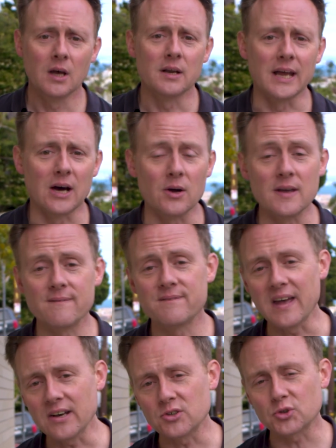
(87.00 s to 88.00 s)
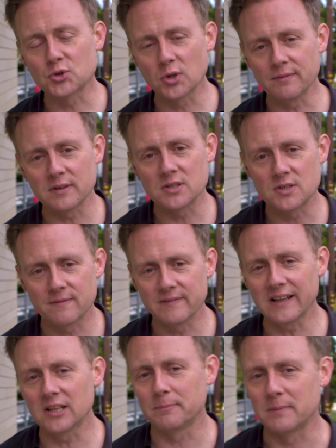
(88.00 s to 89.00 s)
Now, event-driven
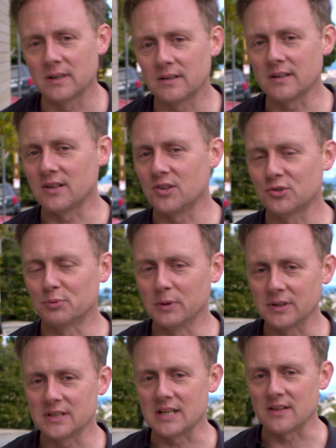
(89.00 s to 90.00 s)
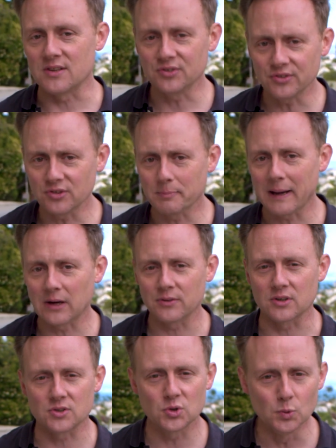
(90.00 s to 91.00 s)
development is really neat. This is about
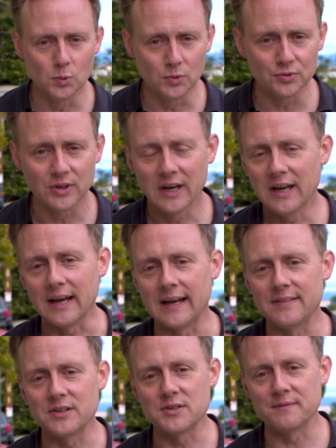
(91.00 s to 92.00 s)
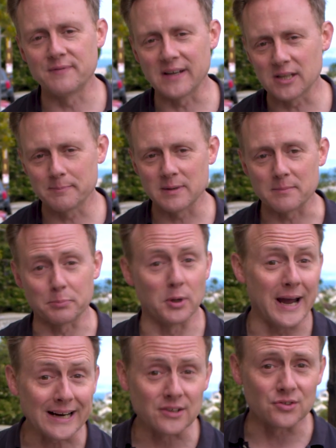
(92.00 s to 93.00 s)
the tools and the development
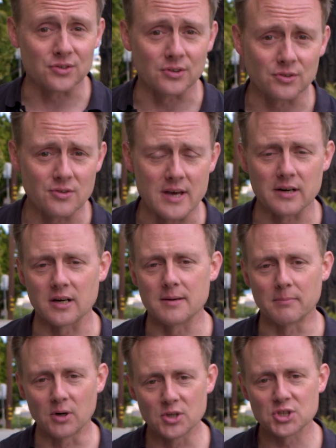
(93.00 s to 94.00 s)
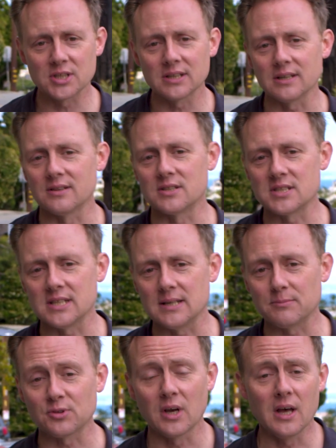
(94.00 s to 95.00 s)
practices that are emerging in the
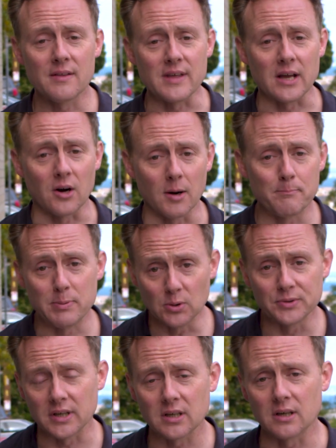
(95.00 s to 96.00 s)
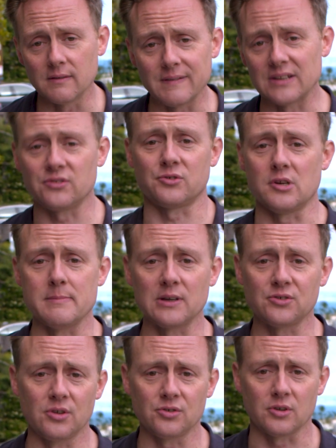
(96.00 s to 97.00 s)
teams that are building event
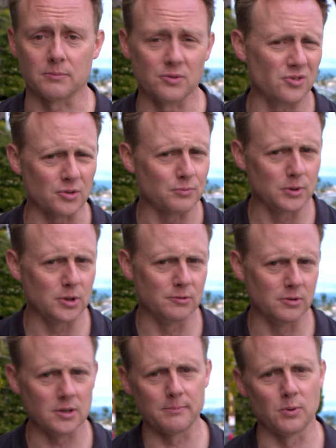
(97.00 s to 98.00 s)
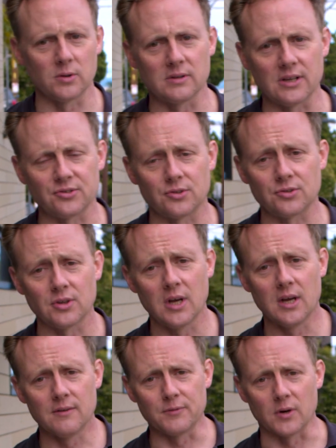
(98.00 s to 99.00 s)
streaming systems. These are really, really important lessons
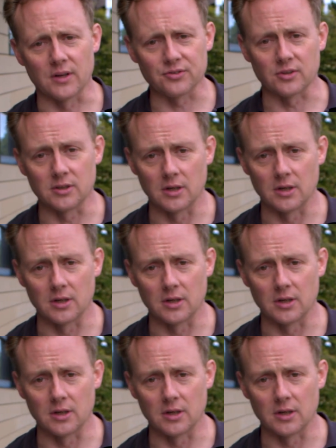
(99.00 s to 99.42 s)
for us to